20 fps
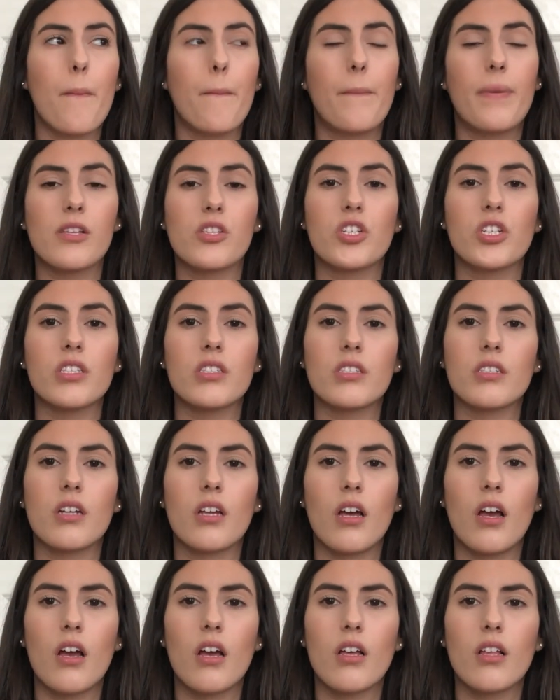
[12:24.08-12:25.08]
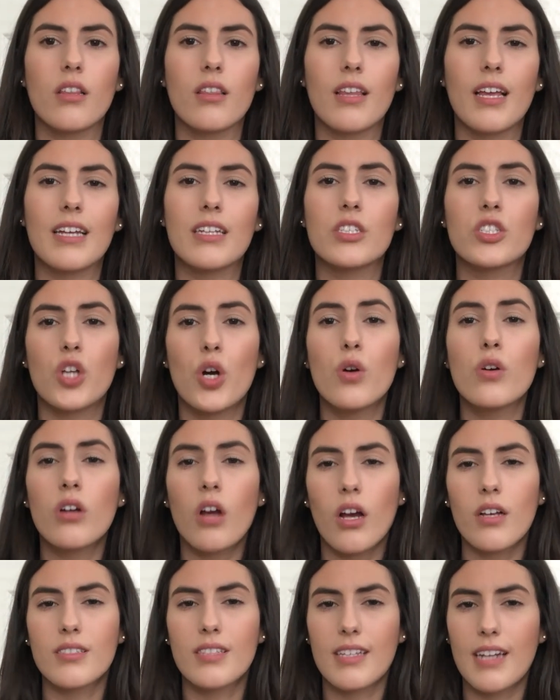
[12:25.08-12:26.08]
but just like don't
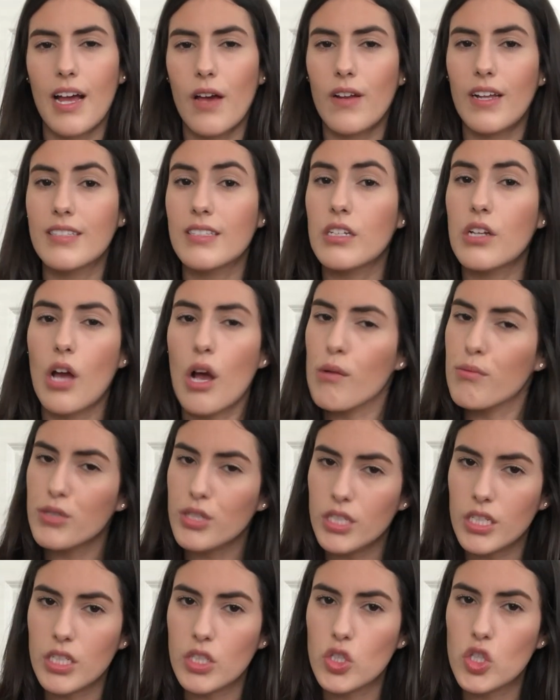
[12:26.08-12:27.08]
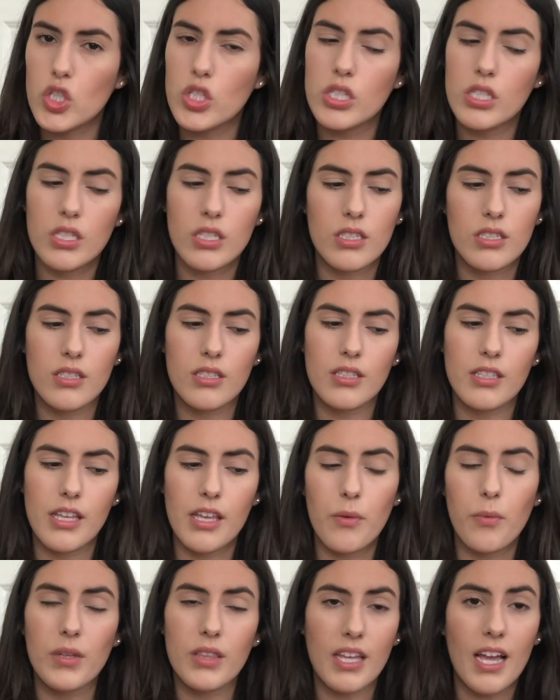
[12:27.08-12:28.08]
cross it out as an option. Just
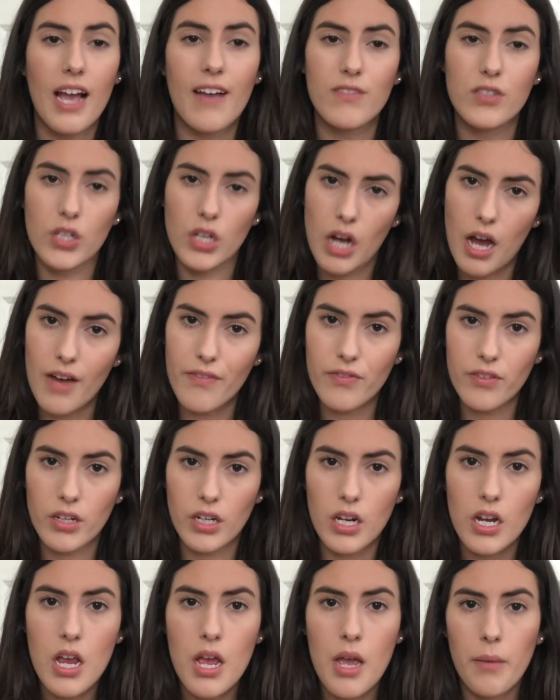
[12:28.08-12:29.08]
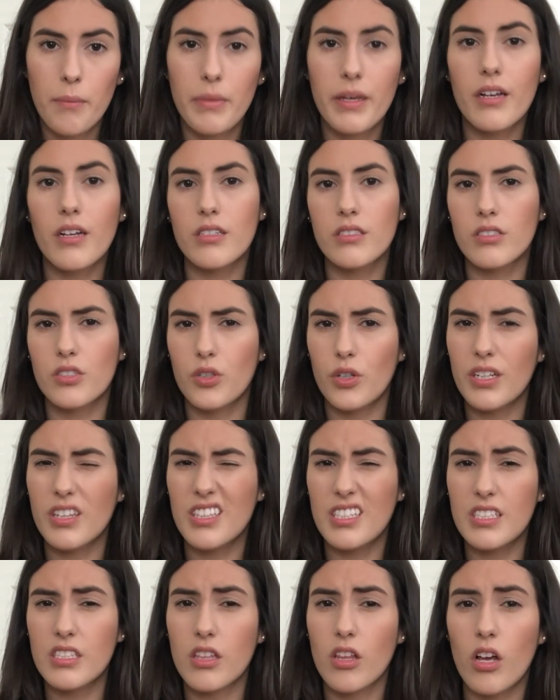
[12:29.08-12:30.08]
see what they have to offer, because during
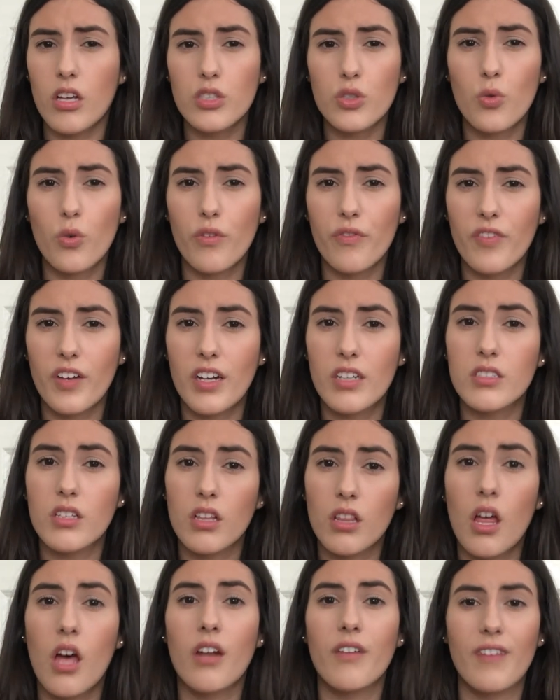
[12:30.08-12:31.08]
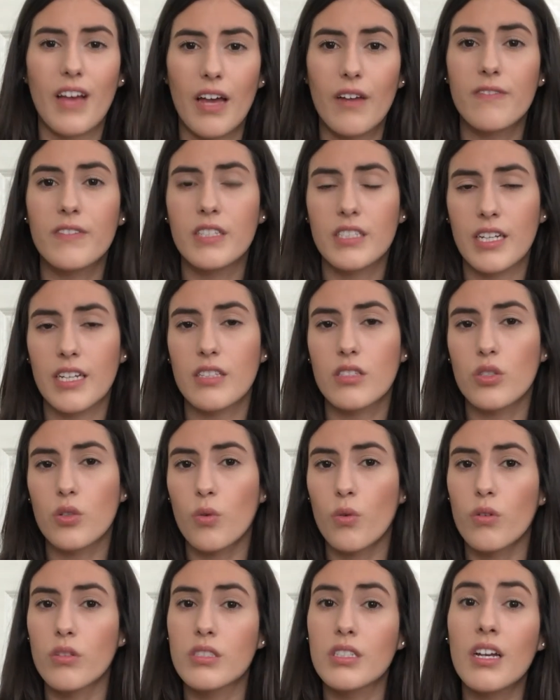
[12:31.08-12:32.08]
these law school fairs a lot of out-of-state
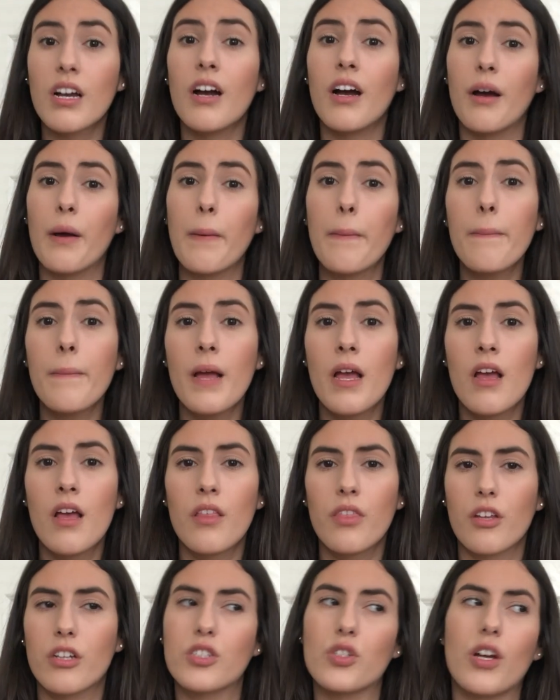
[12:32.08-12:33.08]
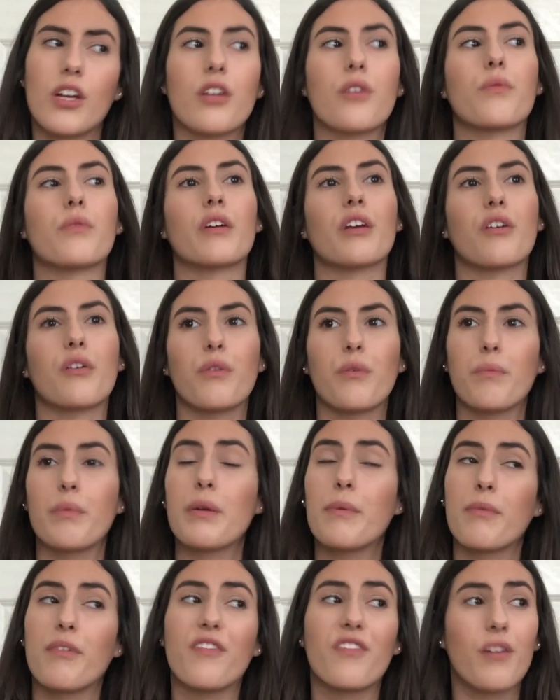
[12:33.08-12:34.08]
schools come. They're trying to recruit
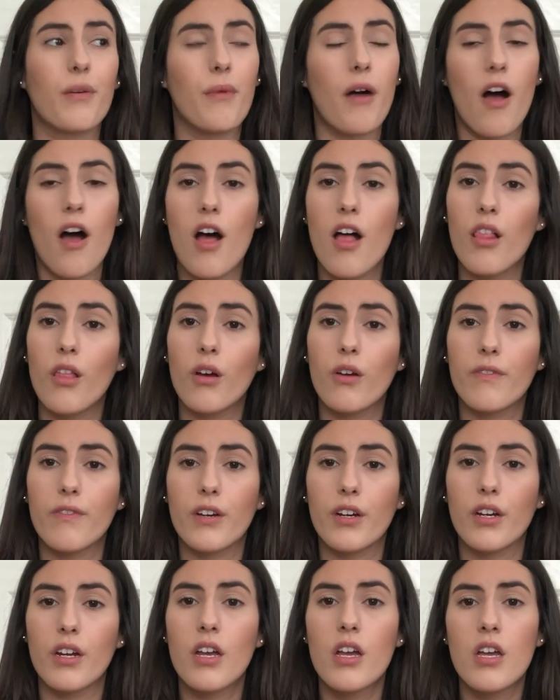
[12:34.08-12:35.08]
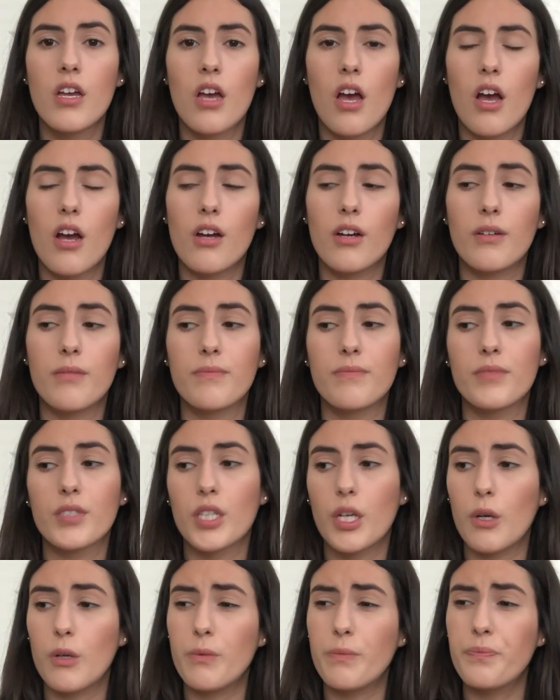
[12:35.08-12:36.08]
people from all over,
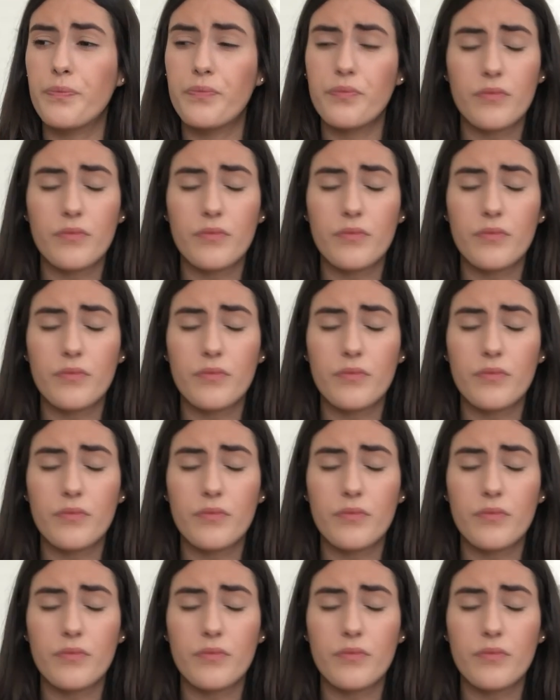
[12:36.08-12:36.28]
so